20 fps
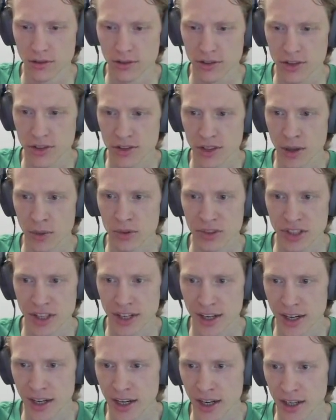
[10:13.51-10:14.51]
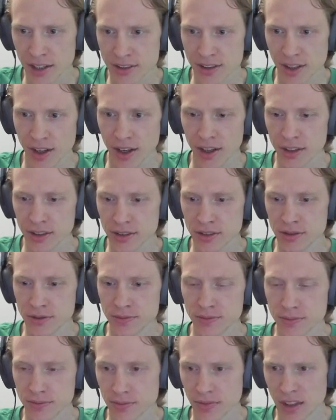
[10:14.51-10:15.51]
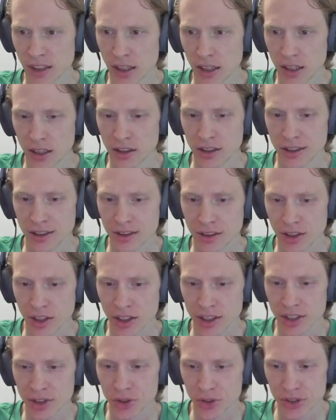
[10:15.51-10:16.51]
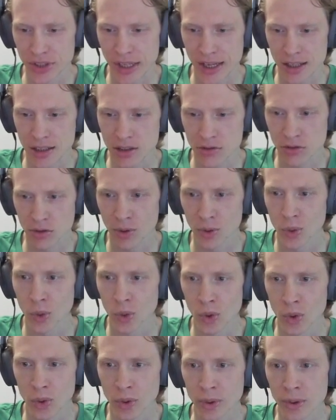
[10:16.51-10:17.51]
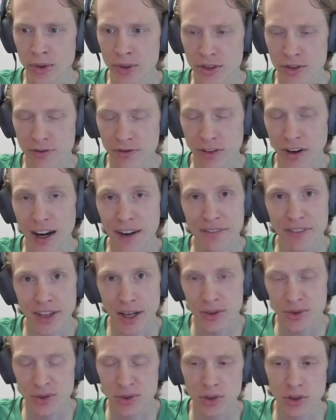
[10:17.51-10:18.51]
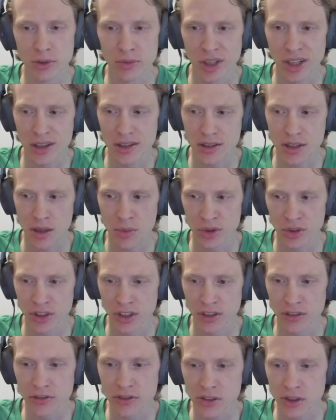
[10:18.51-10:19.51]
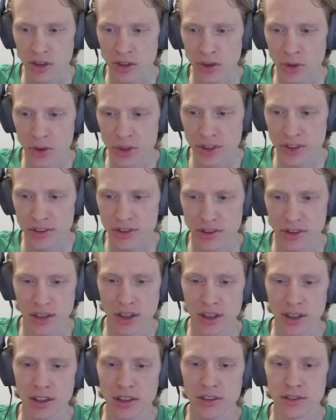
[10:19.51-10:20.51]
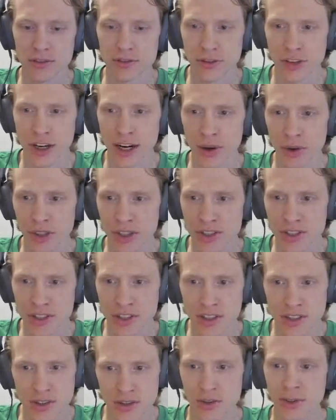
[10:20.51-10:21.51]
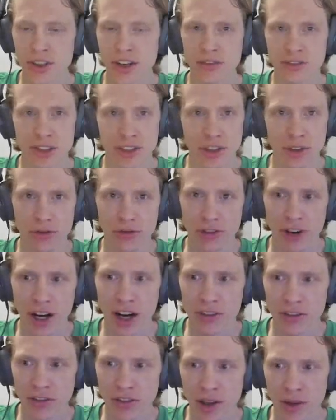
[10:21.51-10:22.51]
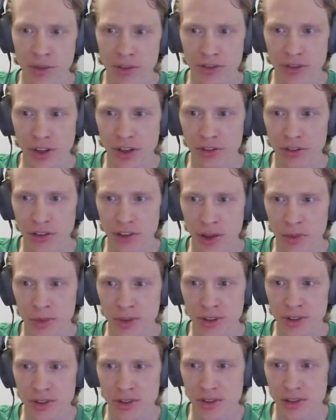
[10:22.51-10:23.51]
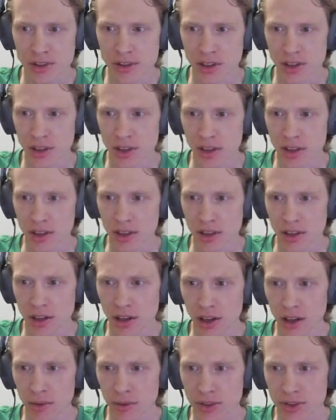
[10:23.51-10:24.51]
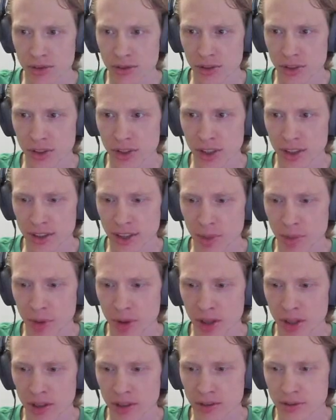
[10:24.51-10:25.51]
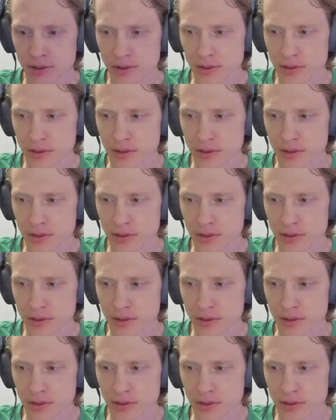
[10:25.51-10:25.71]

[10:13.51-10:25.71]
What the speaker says: since I was at 8 out of 10. The kill task rewards 5,000 luminance, I believe. So it's for how easy it is, you only have to kill 5 of them if you have summons. It's really not that bad.